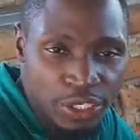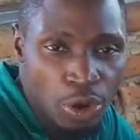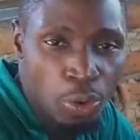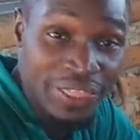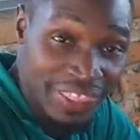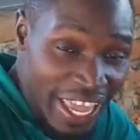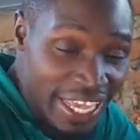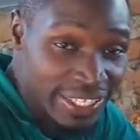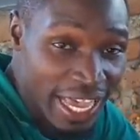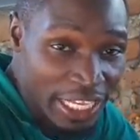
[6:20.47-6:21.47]
You know, when the
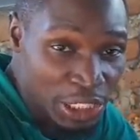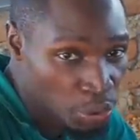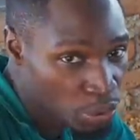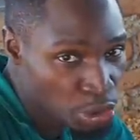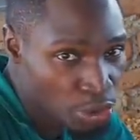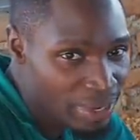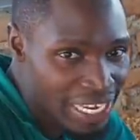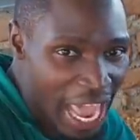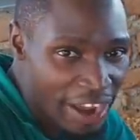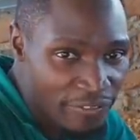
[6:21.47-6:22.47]
eggs hatch, which should be
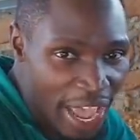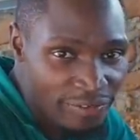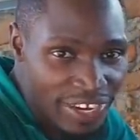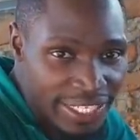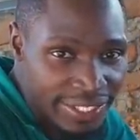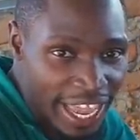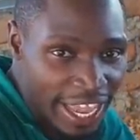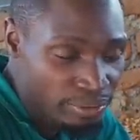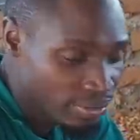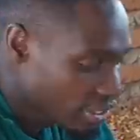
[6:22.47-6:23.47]
in like five days'
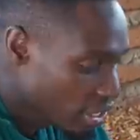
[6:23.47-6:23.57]
time,